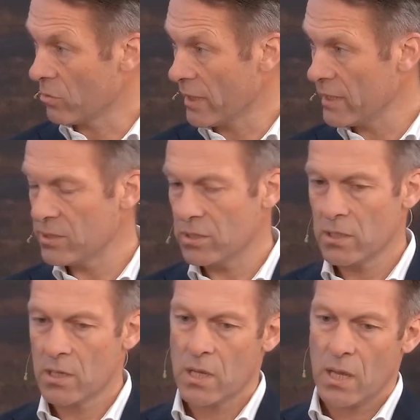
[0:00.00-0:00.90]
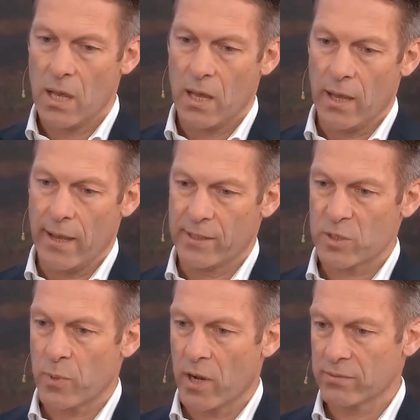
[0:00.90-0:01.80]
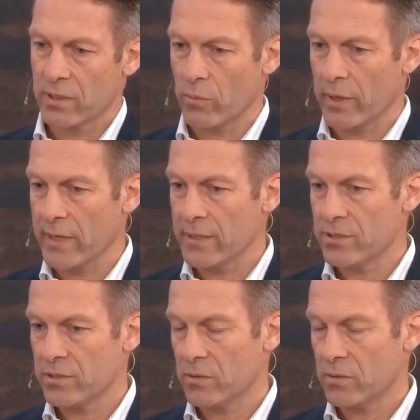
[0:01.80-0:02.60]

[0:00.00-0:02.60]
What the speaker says: raise. And as part of that raise,